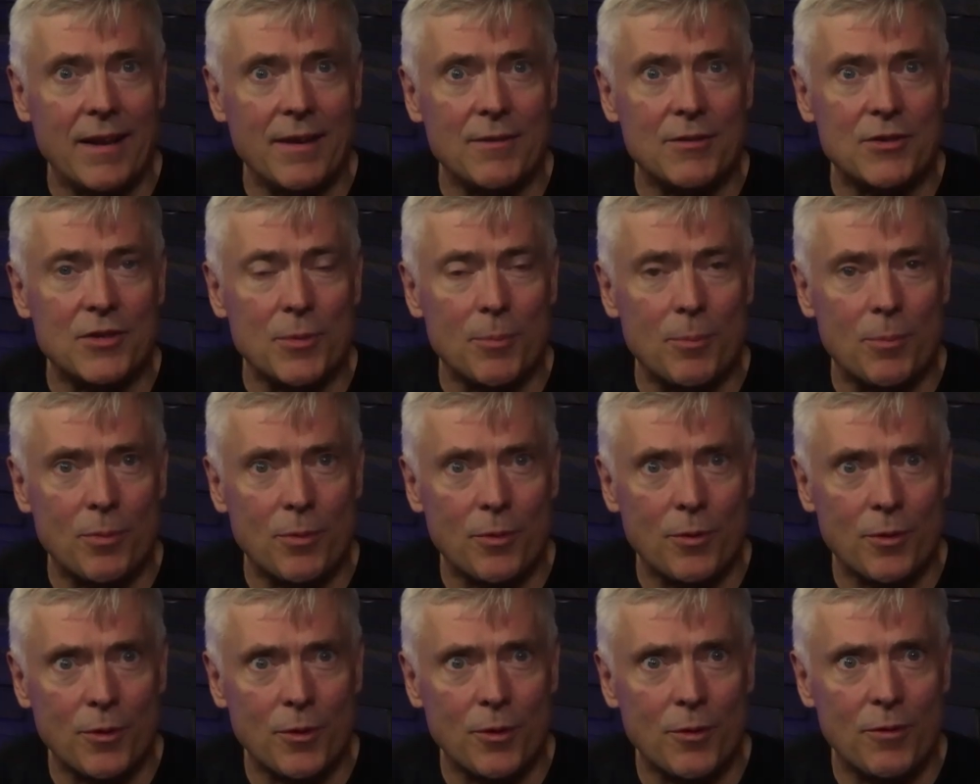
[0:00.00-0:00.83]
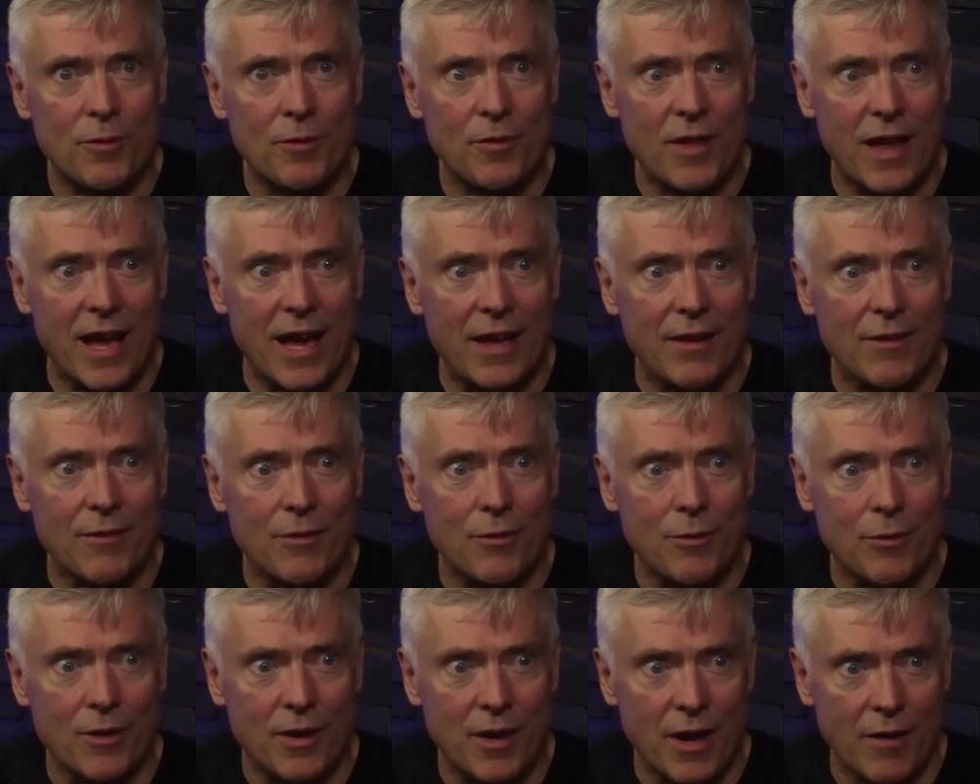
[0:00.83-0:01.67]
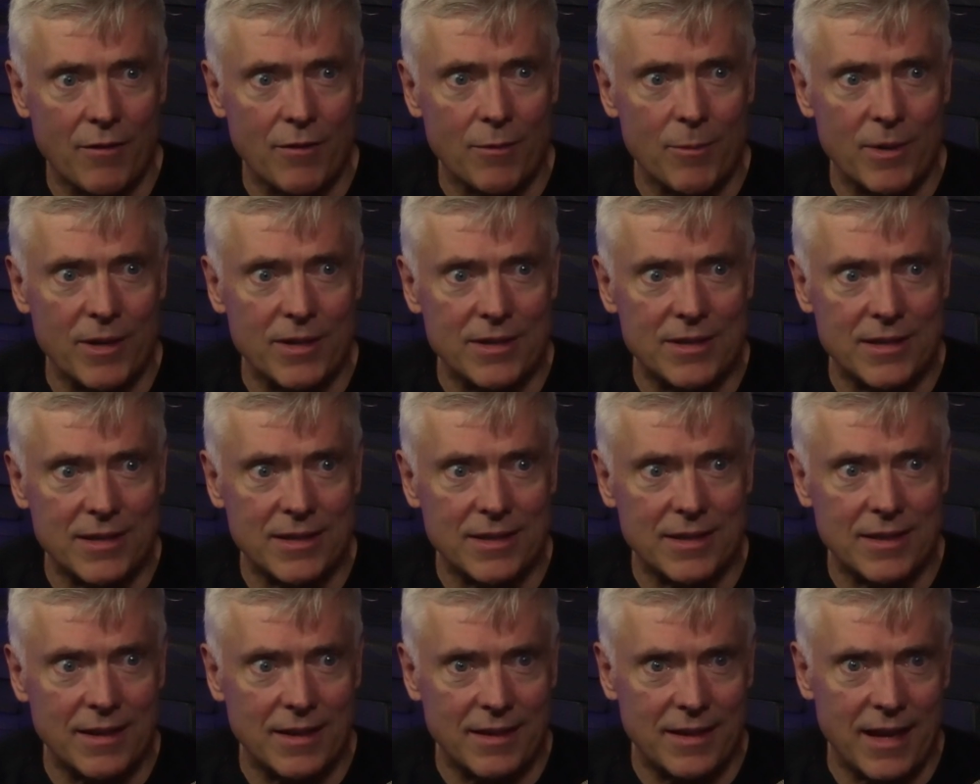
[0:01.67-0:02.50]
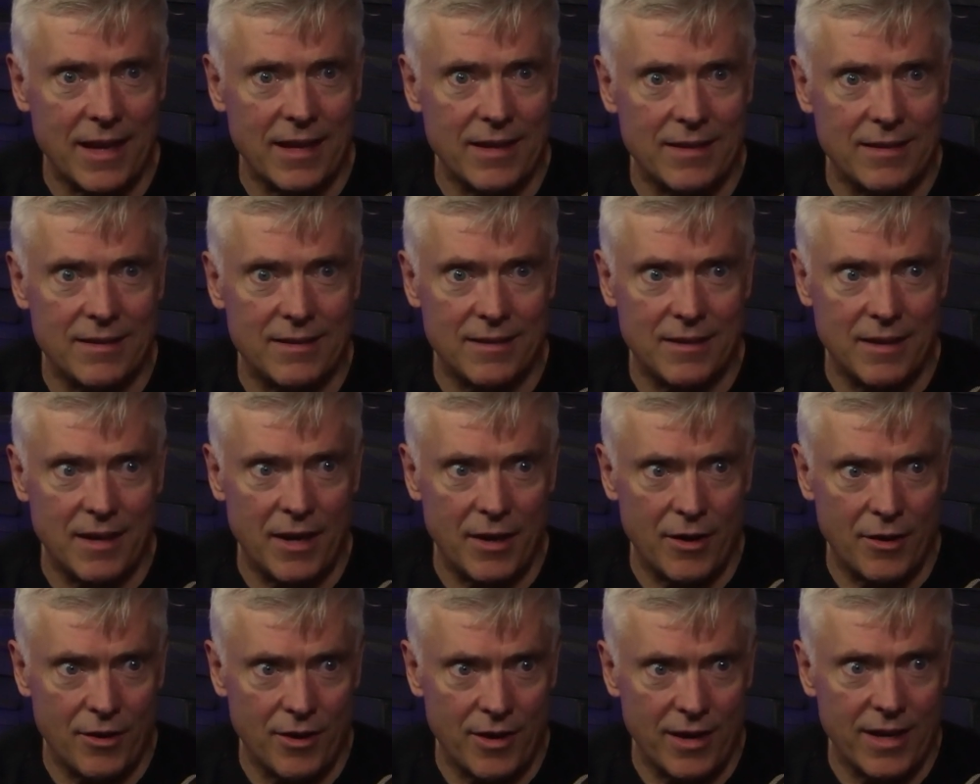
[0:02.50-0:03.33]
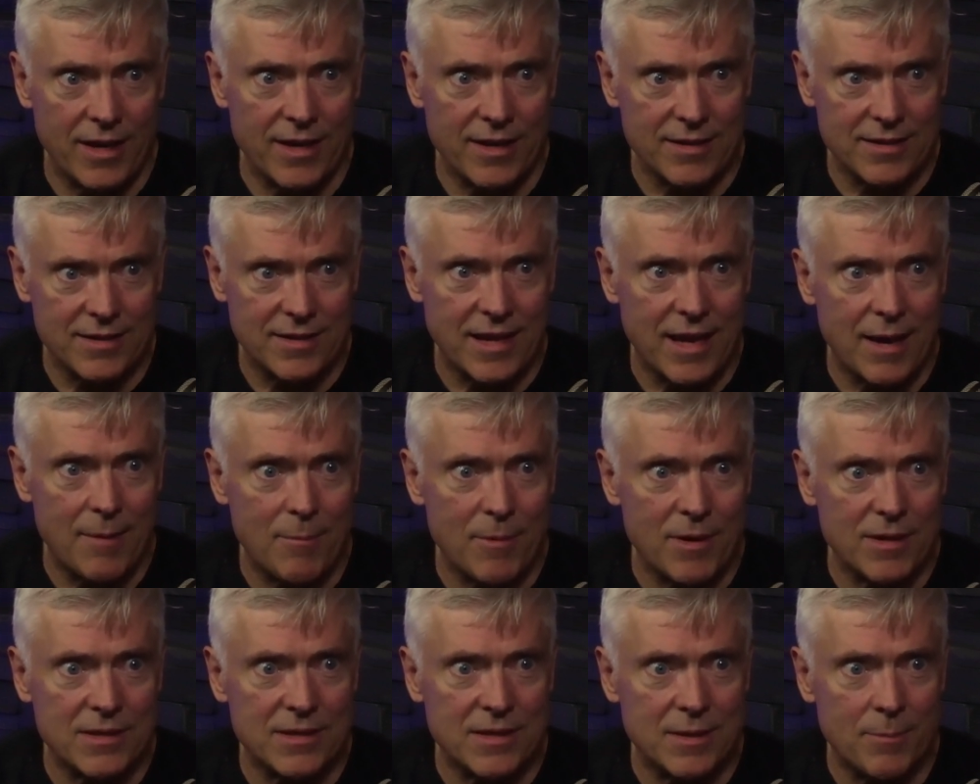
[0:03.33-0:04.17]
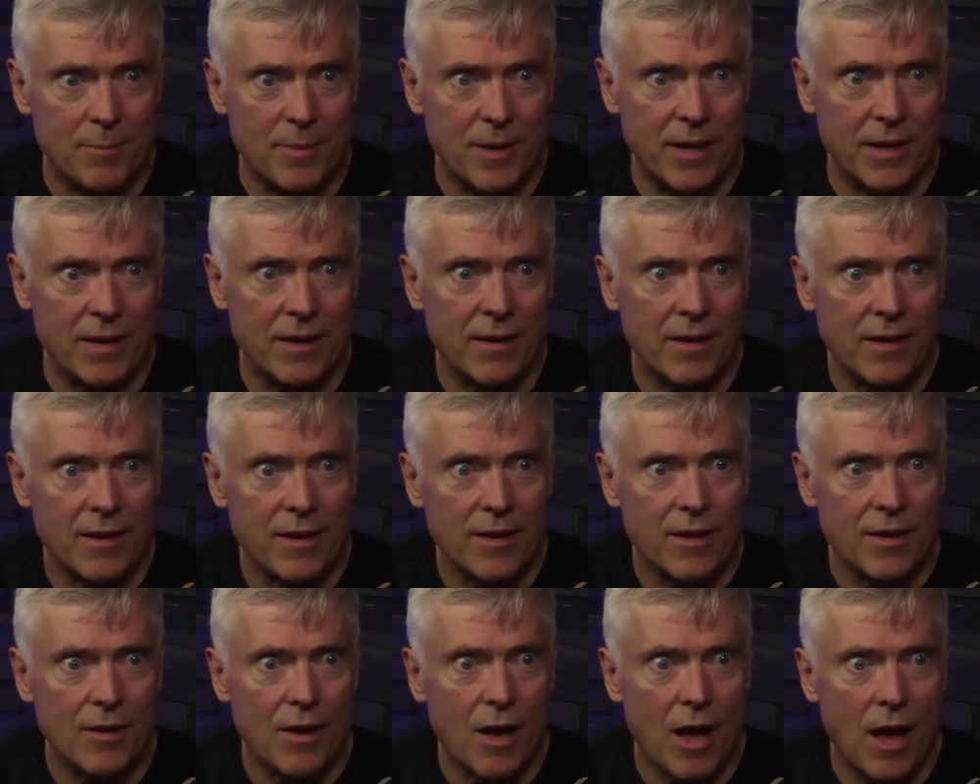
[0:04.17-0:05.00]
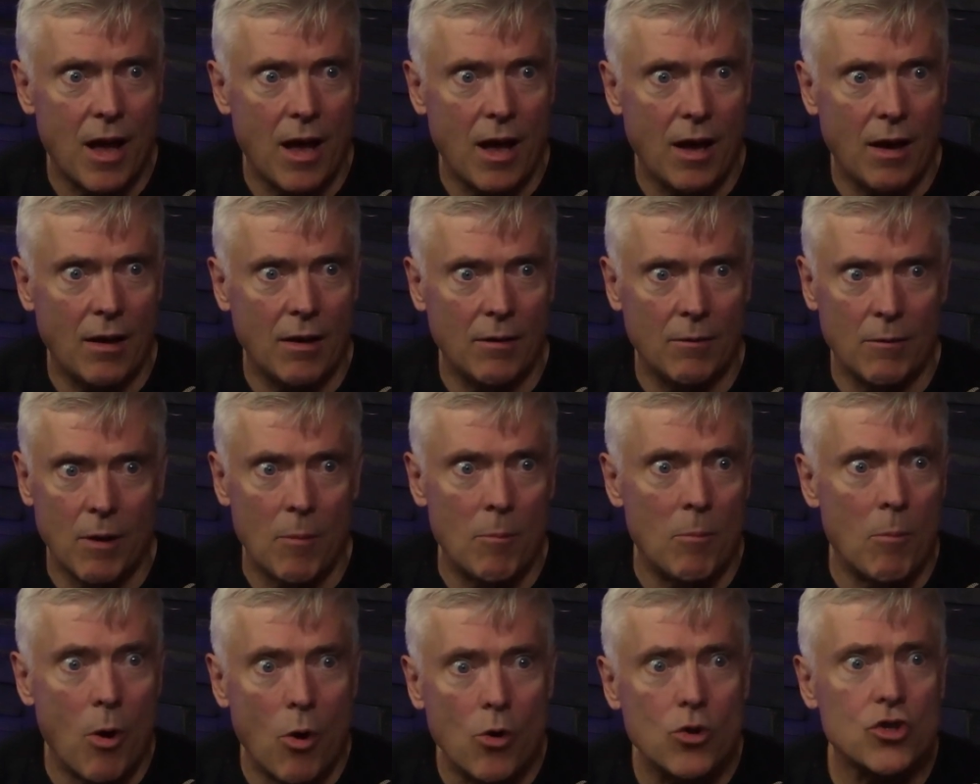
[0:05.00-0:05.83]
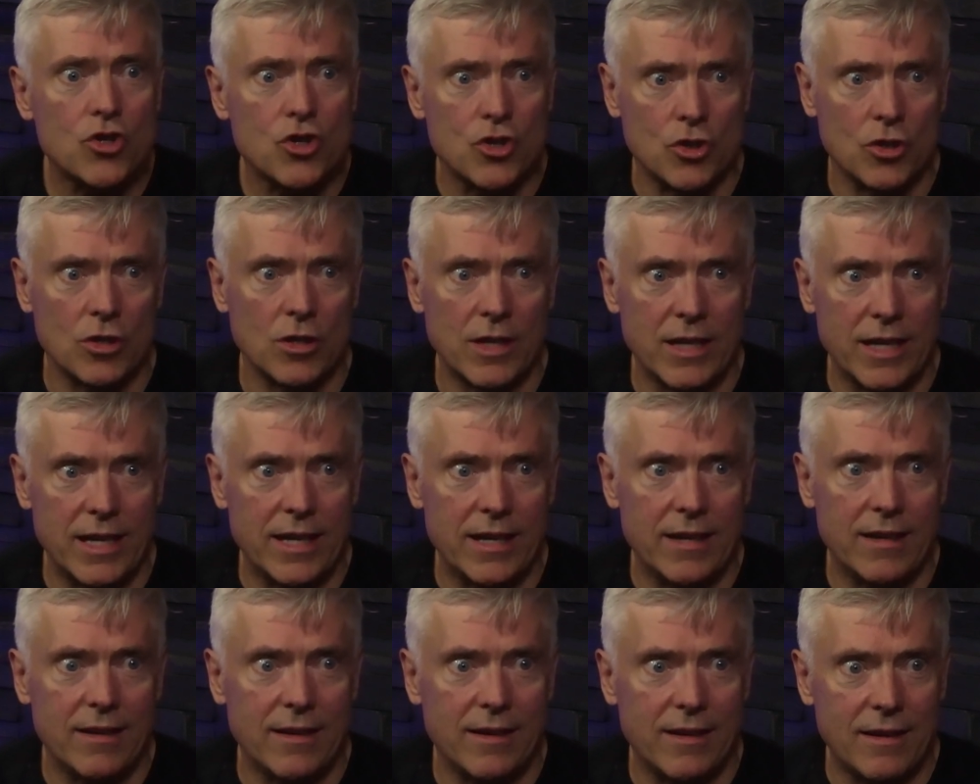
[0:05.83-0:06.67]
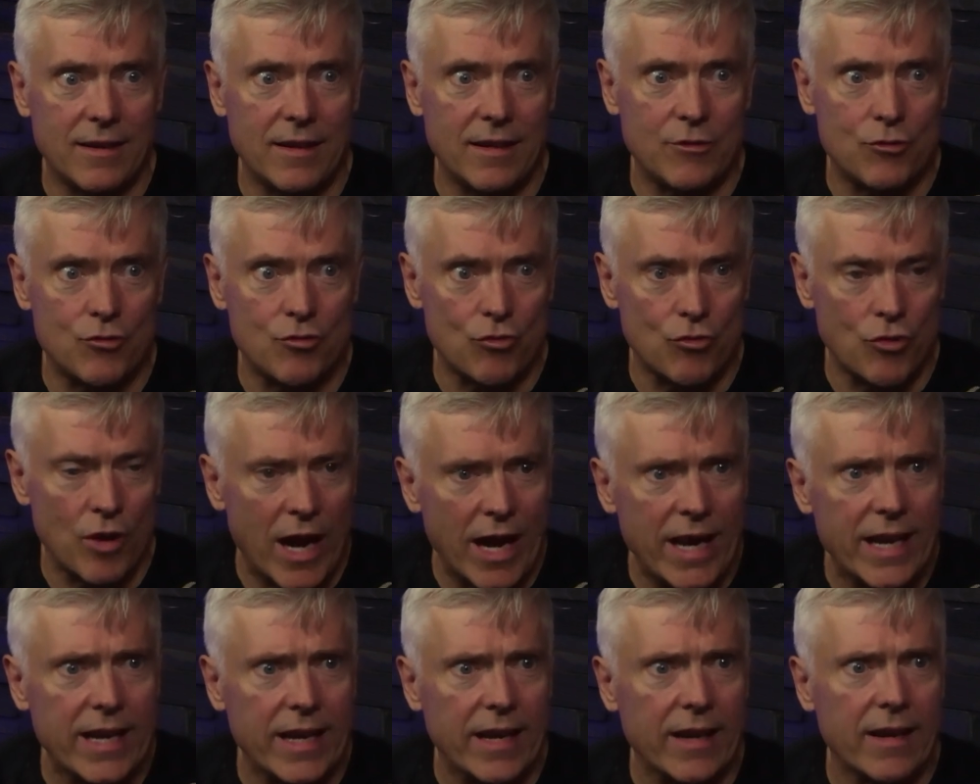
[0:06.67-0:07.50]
to prove that through the government and that here it is, that must have been emotionally draining.